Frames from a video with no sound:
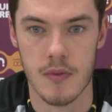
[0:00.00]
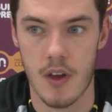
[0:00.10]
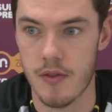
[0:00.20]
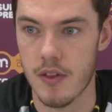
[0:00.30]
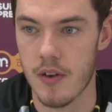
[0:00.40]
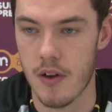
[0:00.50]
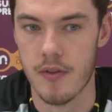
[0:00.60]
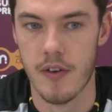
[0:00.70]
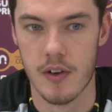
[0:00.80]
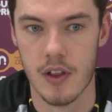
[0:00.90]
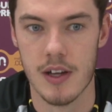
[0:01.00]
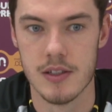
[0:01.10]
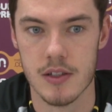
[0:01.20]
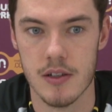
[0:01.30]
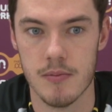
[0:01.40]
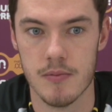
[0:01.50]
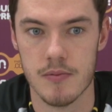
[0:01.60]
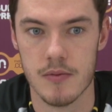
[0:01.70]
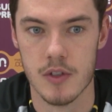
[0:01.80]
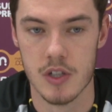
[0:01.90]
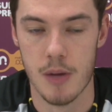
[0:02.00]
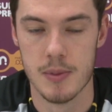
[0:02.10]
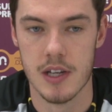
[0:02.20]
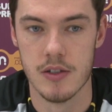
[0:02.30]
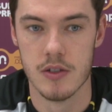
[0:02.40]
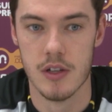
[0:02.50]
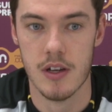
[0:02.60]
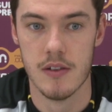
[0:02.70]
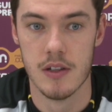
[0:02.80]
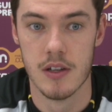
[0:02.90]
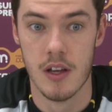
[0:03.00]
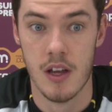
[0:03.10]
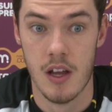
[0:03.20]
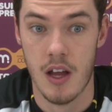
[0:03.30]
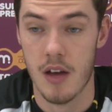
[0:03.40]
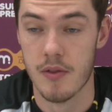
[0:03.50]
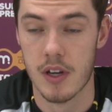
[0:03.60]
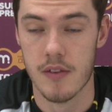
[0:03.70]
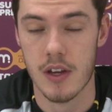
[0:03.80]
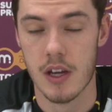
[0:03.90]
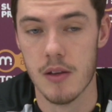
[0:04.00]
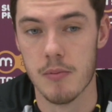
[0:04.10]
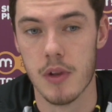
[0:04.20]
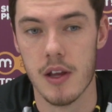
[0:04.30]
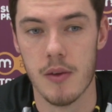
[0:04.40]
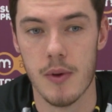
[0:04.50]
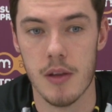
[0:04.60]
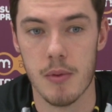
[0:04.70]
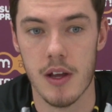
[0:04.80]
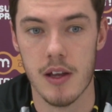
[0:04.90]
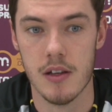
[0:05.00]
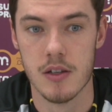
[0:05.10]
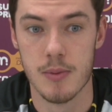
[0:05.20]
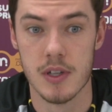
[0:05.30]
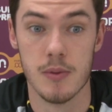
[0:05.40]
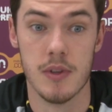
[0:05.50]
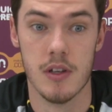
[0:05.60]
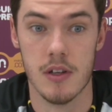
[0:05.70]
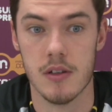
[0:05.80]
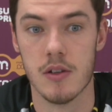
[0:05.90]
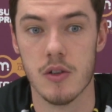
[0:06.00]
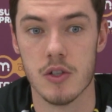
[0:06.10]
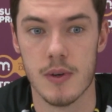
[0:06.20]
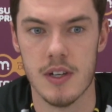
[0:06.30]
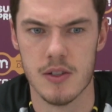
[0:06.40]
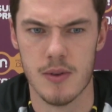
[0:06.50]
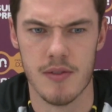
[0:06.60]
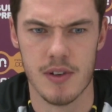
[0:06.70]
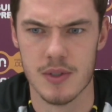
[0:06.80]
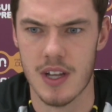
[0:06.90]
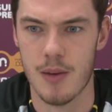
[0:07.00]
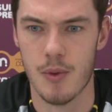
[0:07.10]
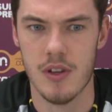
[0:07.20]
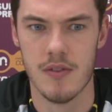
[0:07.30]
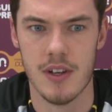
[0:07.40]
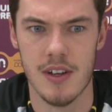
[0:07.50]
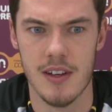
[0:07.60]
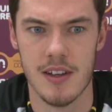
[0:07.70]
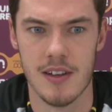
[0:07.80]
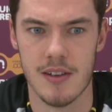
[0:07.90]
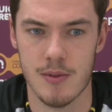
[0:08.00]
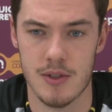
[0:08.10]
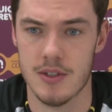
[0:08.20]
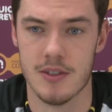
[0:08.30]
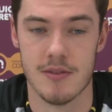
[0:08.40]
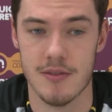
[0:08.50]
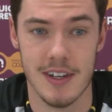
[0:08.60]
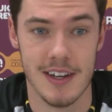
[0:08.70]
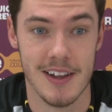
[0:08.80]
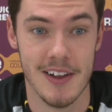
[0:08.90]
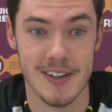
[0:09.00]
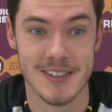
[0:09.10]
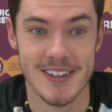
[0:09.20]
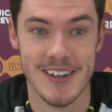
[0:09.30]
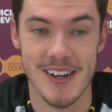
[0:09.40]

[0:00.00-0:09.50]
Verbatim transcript: I think they're all very good lads. and there's a lot of potential there, and I think if they keep playing the way they're playing, especially with the under 20s, I think it was 9 1 the other night, which is ridiculous.